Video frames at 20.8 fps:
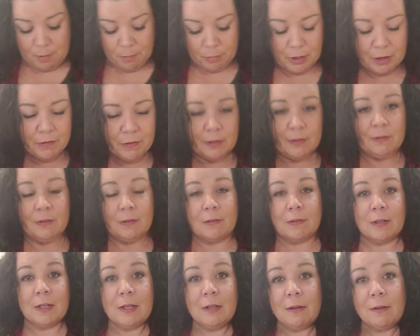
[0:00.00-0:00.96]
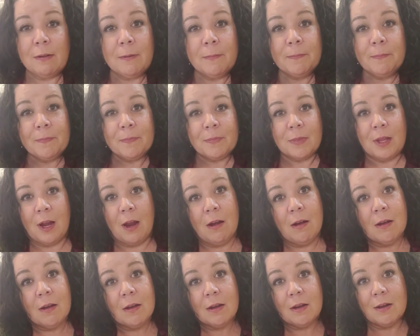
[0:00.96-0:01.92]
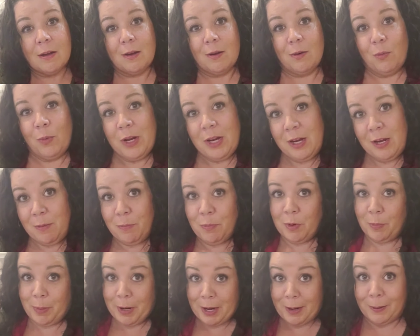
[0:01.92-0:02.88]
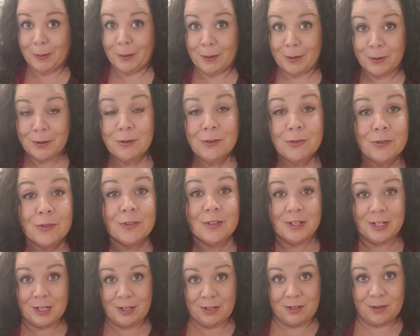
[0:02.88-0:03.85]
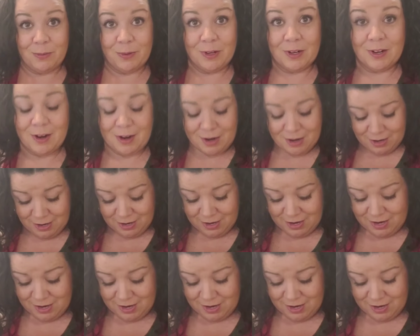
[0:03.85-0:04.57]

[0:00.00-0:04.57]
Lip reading: Plus, it's a skill that we preparers need to work on.